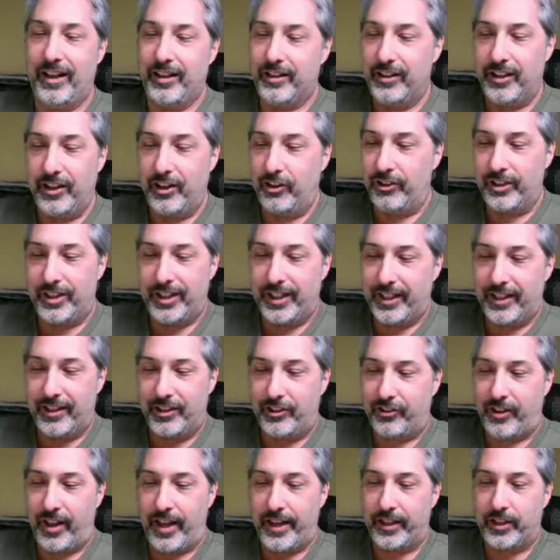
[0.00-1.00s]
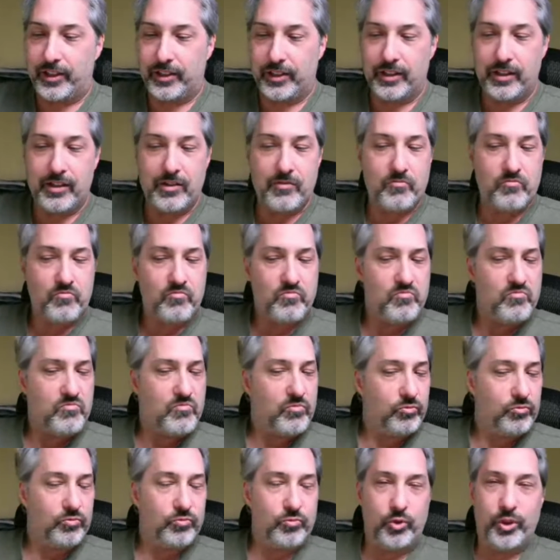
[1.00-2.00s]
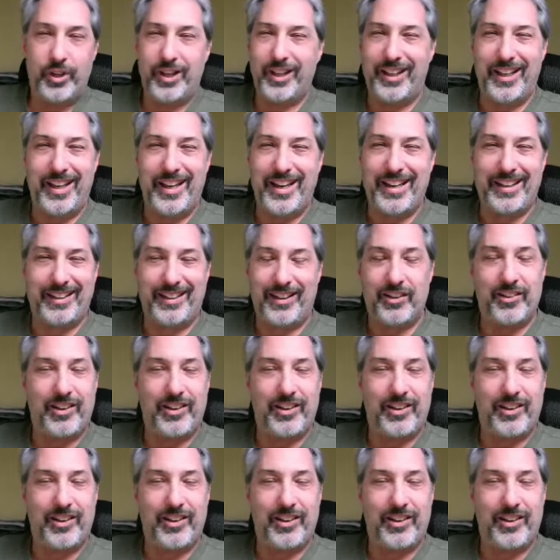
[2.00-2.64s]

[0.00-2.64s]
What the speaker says: literally it's like, really?